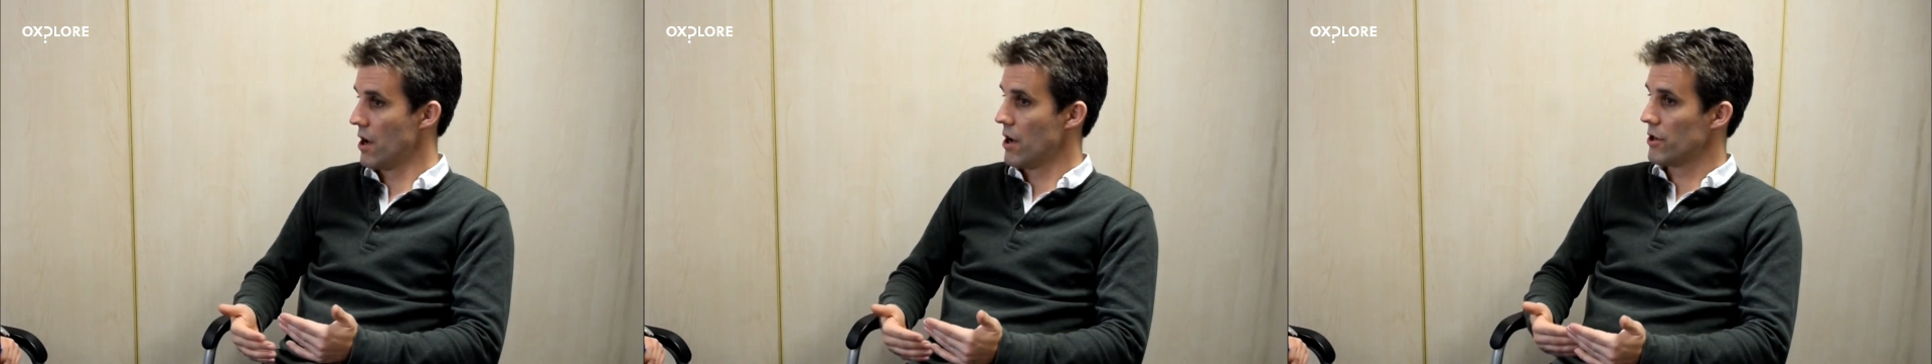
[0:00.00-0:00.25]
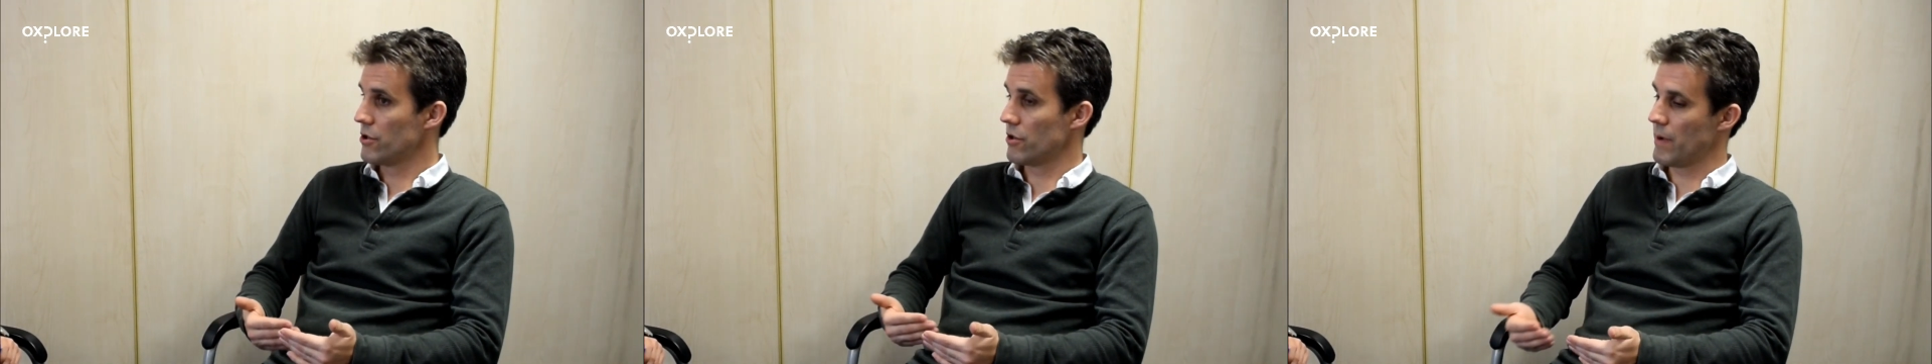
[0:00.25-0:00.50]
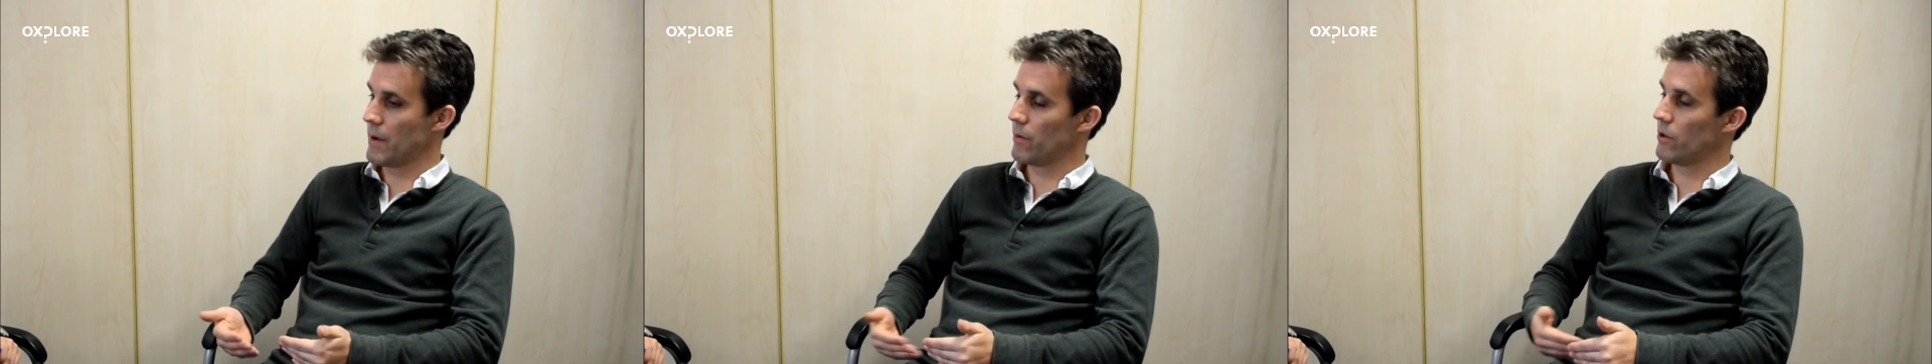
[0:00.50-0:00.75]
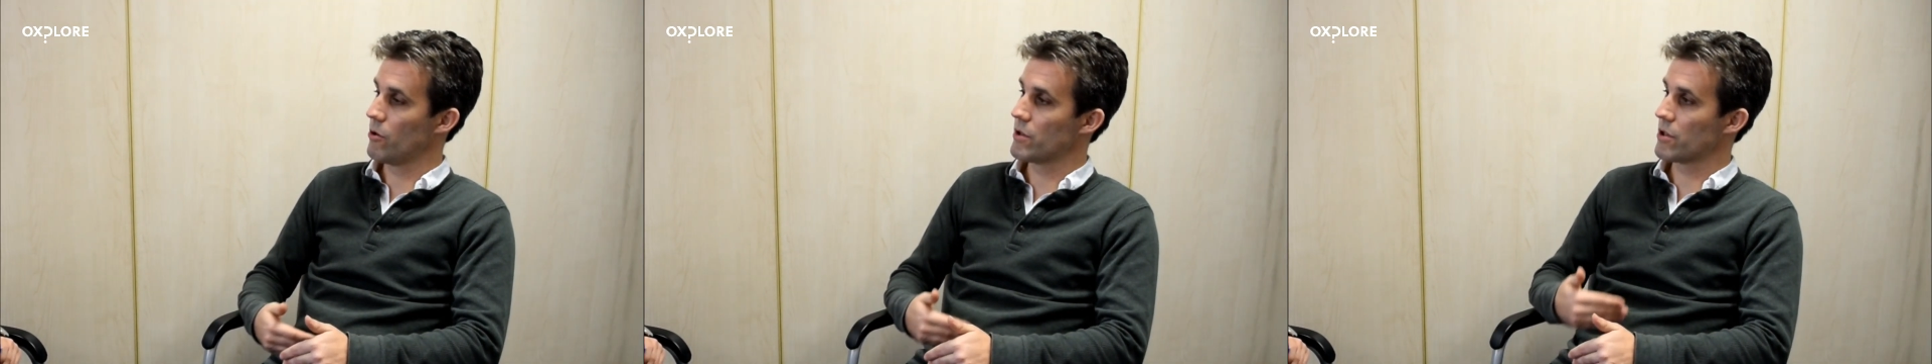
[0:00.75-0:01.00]
to the
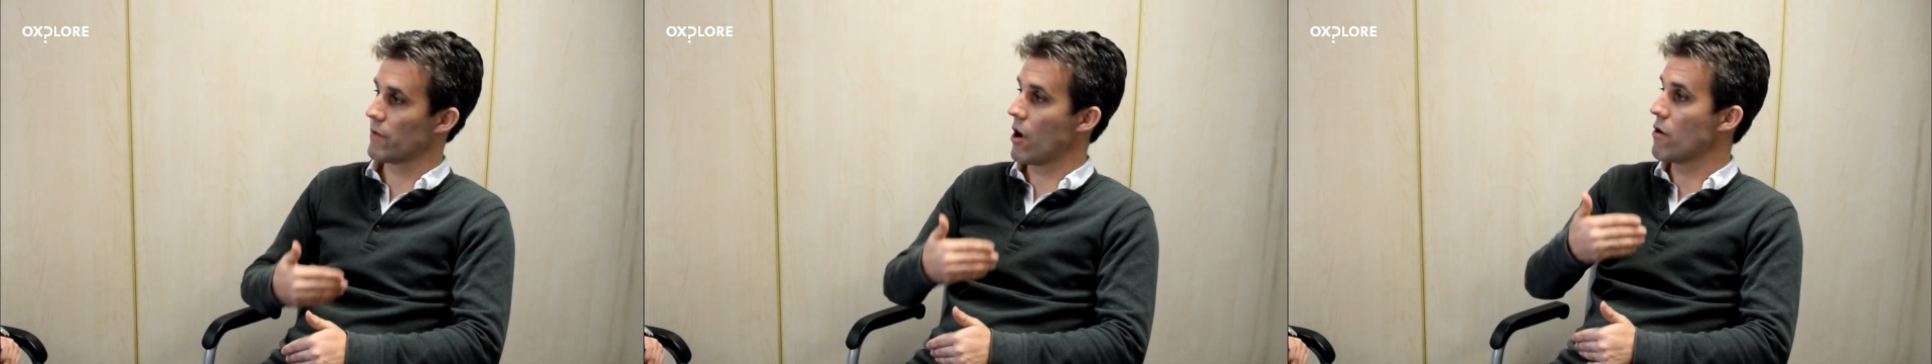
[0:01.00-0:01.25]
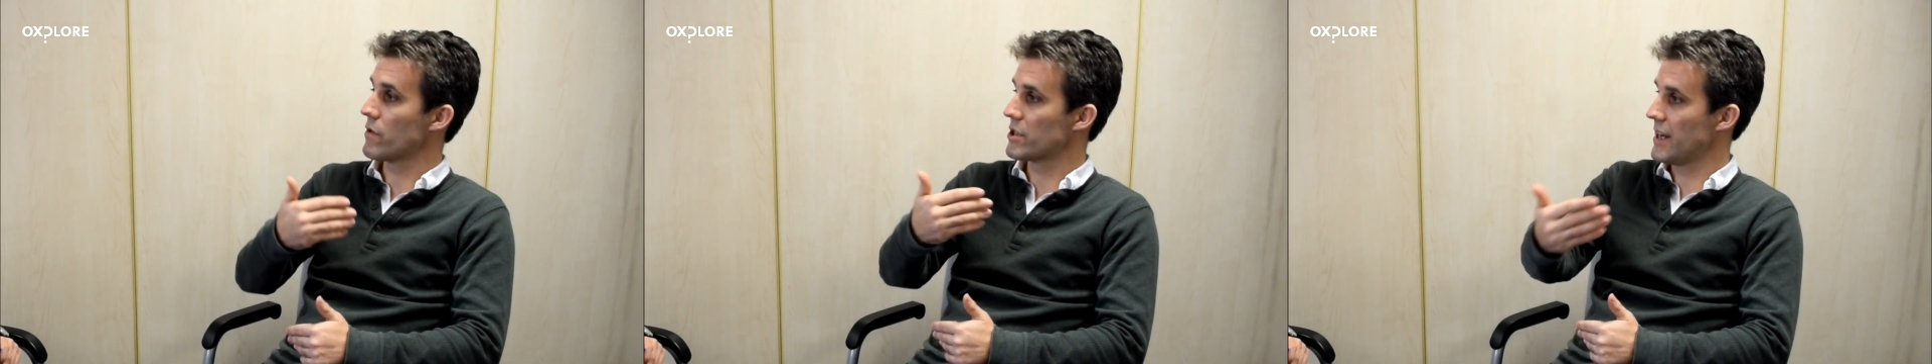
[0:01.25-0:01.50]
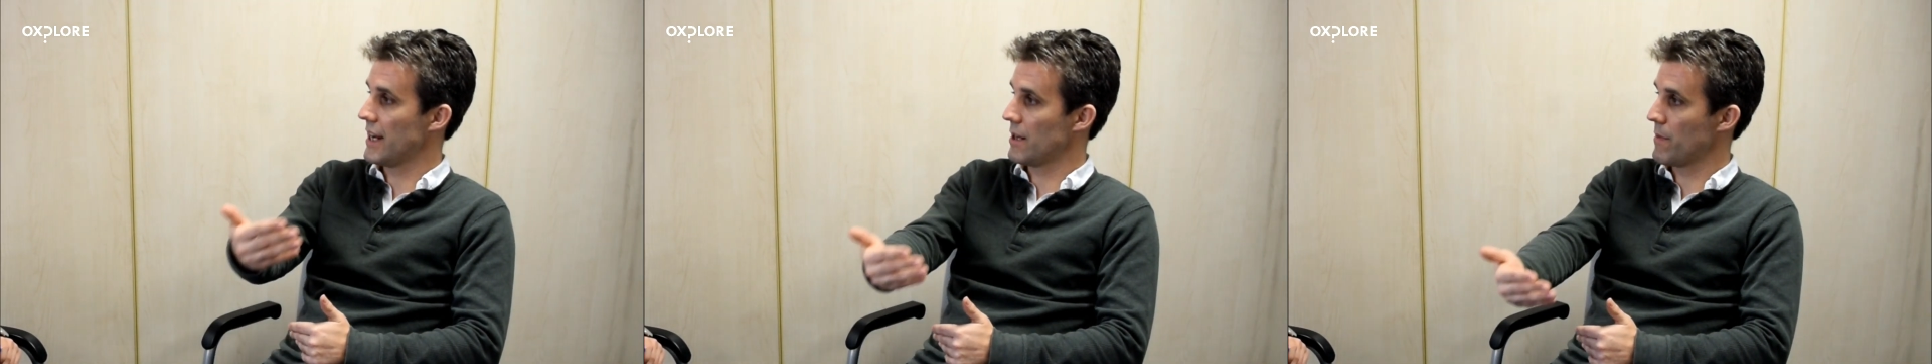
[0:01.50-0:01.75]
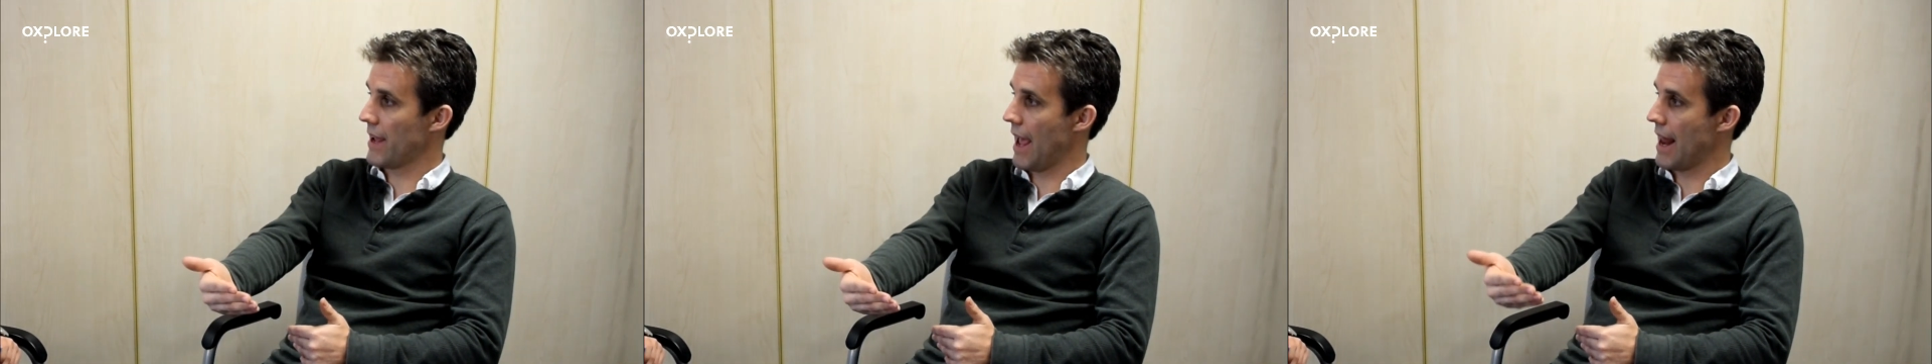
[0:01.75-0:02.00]
people who are sort of overseeing the
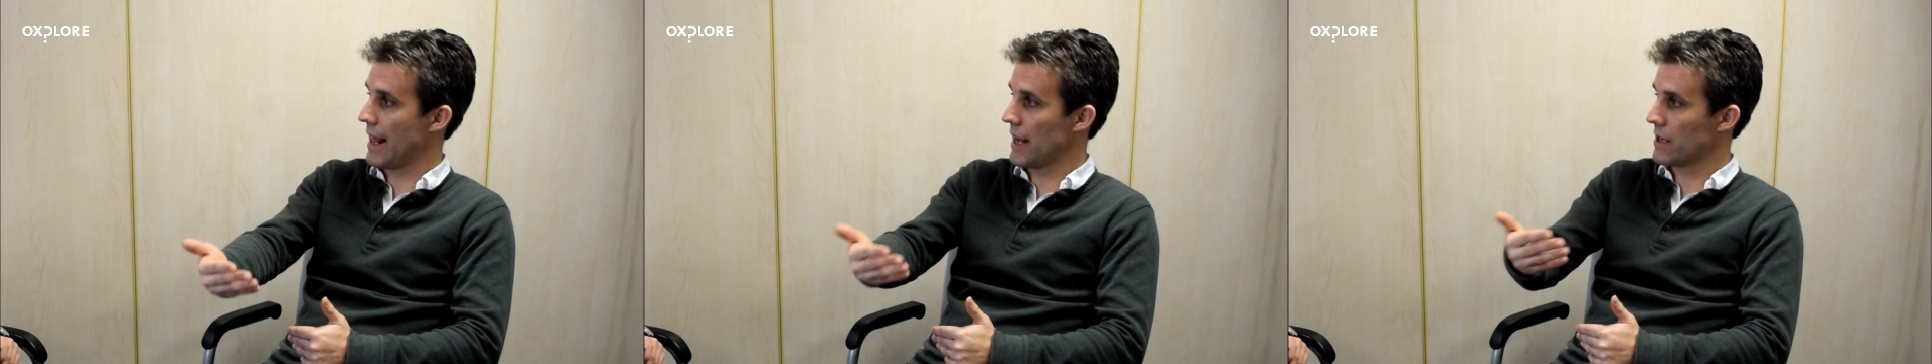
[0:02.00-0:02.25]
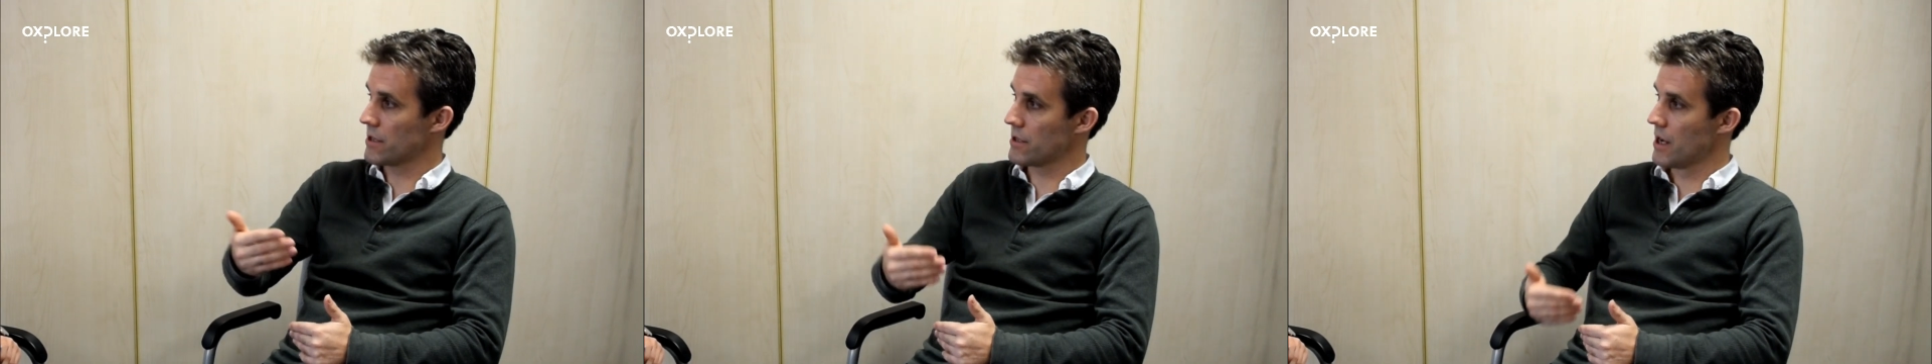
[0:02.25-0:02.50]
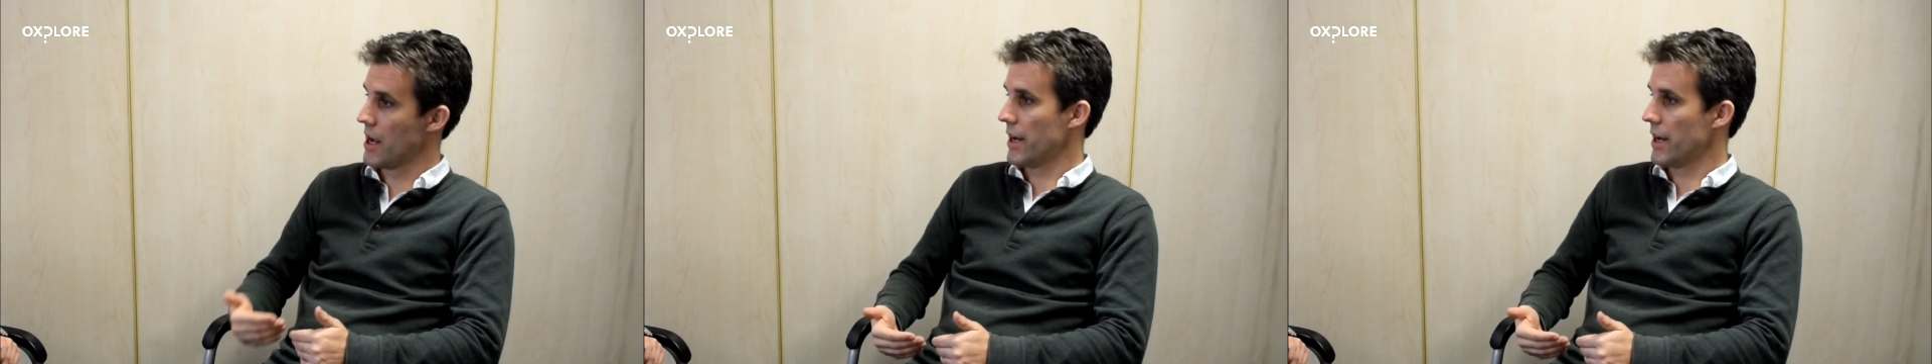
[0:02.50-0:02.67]
mechanics,